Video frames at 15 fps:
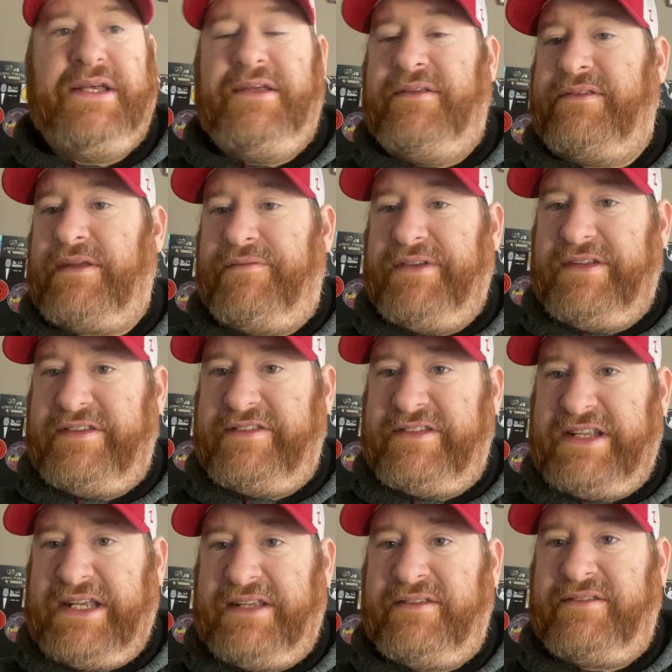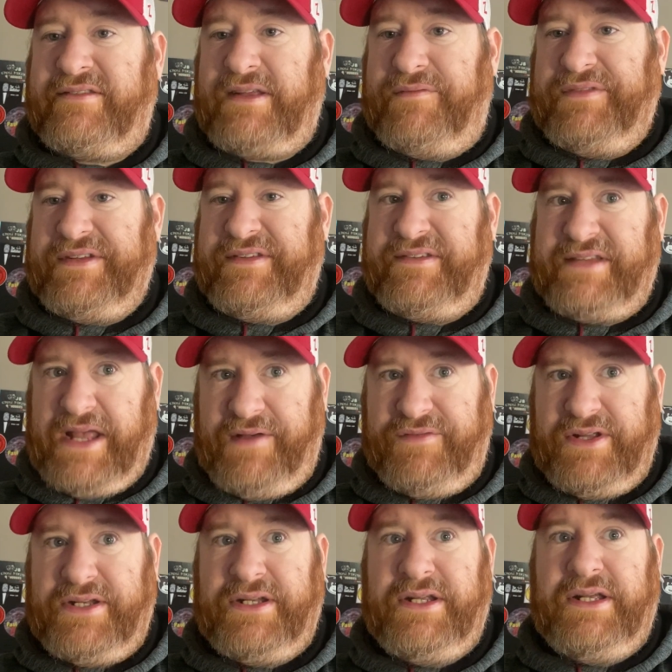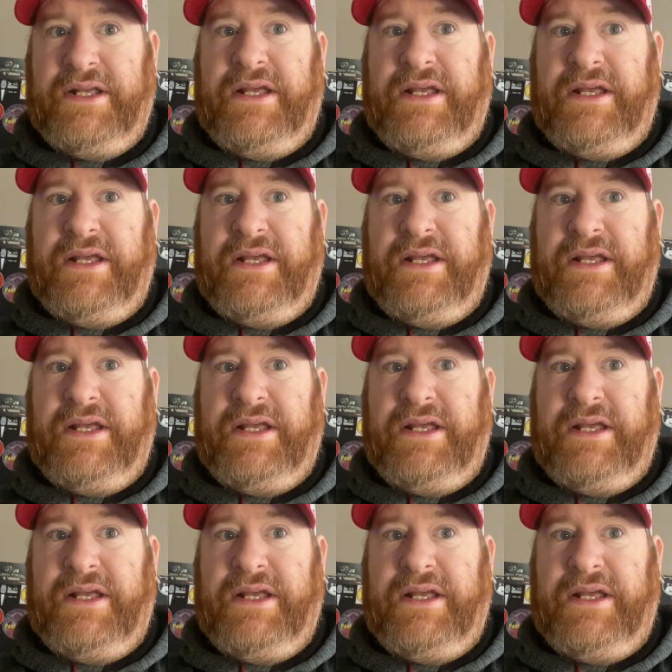76, 77,